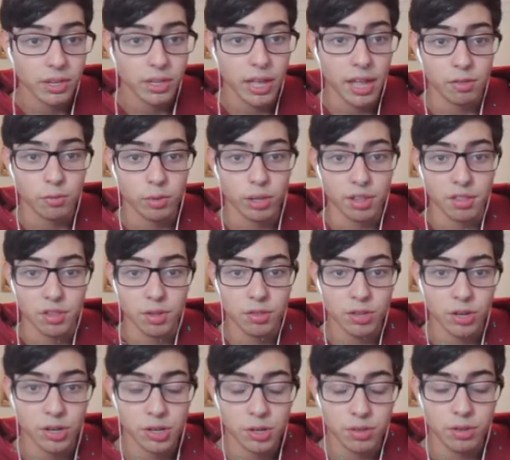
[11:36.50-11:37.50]
as well as
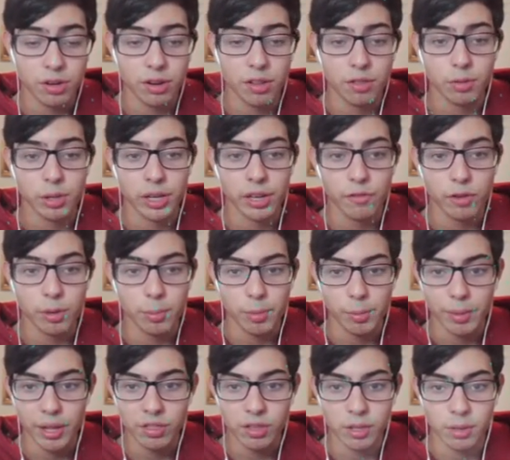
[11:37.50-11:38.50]
U-Turn. U-Turn is really good for
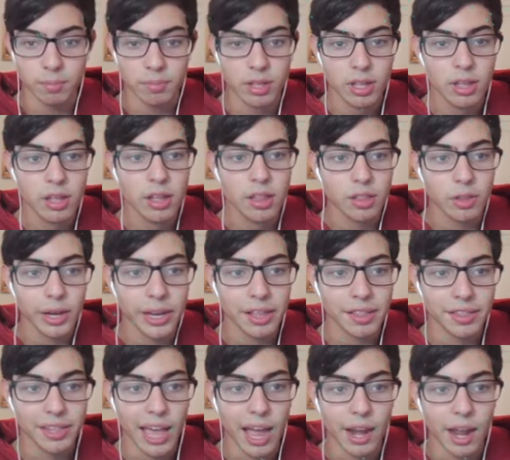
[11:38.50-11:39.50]
momentum. So I can
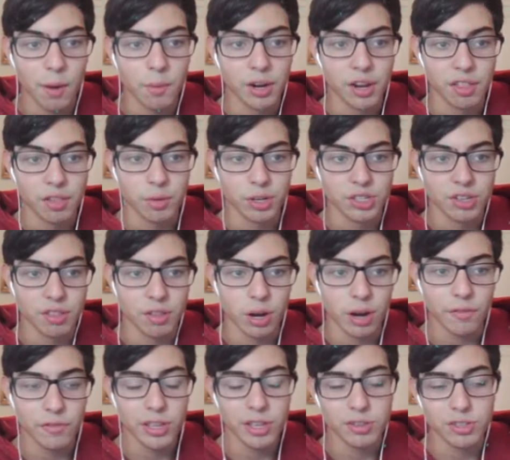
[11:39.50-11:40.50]
scout out what his switch-ins
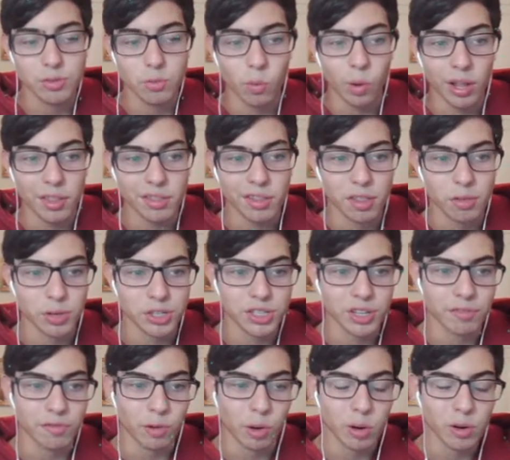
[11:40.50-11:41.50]
are. If he wants to switch
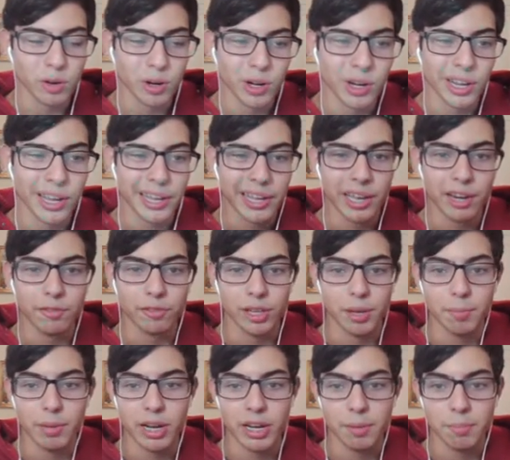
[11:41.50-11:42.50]
in Volcarona and get a
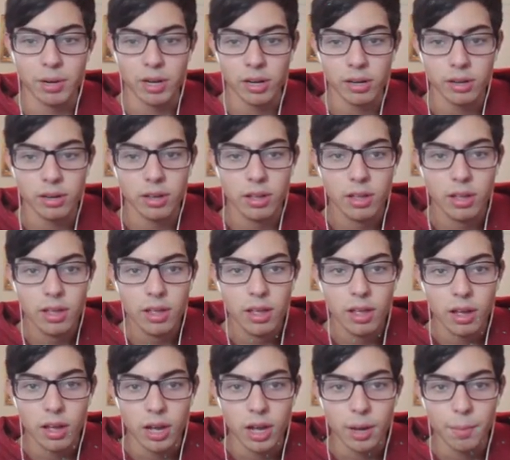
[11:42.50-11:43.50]
Flame Body burn.
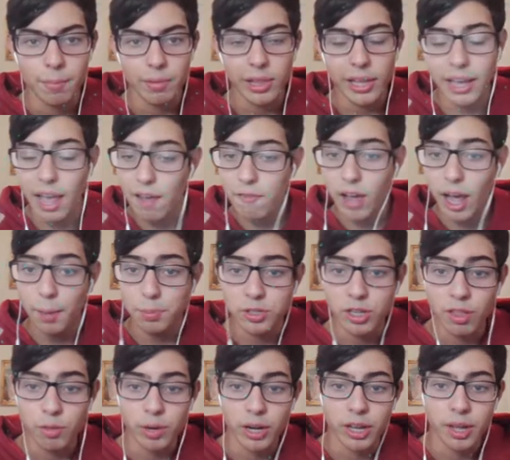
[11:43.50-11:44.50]
Like I have
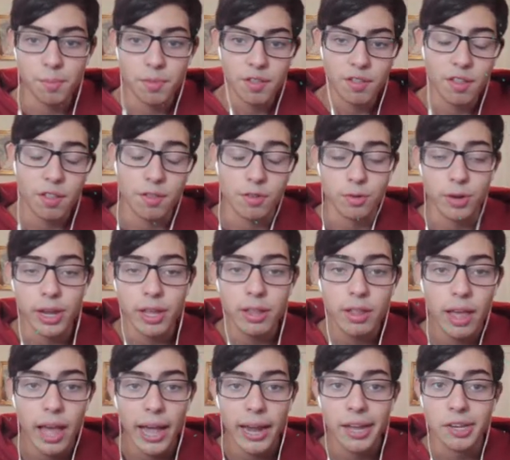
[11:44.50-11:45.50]
options when it comes to Scissor, right?
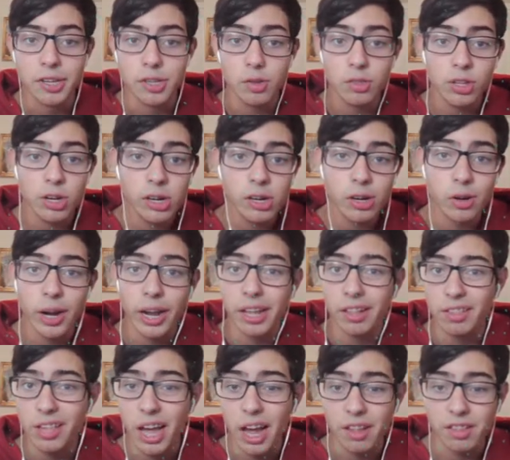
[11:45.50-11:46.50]
I can U-Turn or I
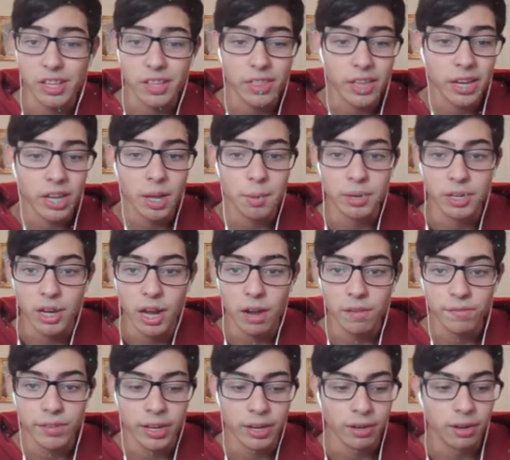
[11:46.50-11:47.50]
can Toxic the incoming
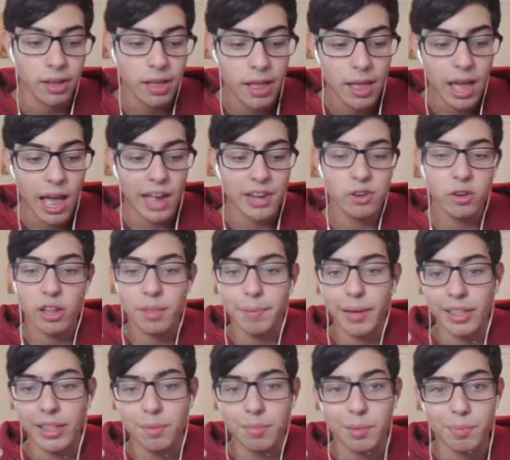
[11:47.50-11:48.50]
Donphan. I do
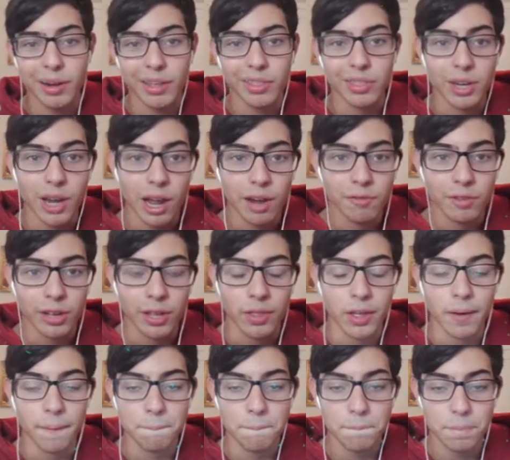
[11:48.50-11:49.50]
expect him to bring the Donphan
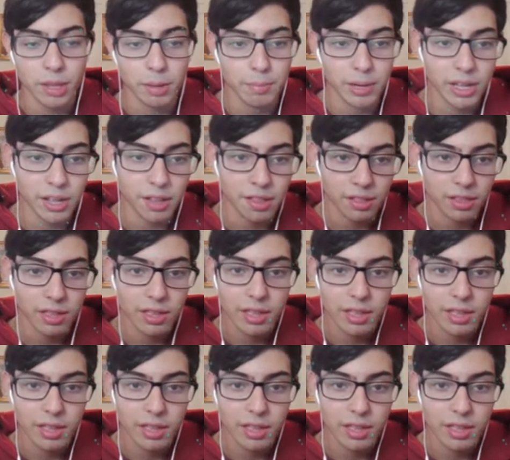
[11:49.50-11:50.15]
though, because